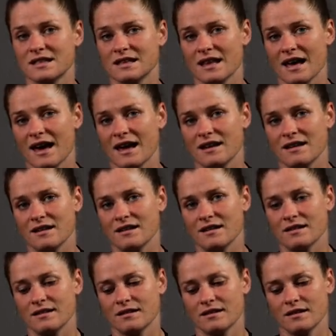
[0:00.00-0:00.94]
to that,
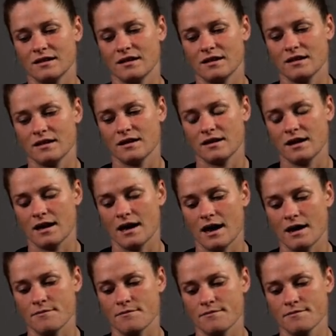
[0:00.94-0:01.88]
and
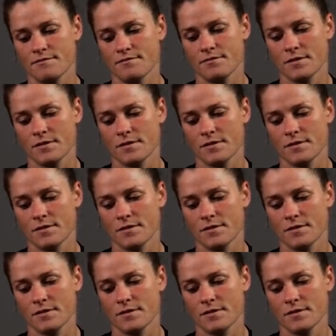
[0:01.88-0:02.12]
um,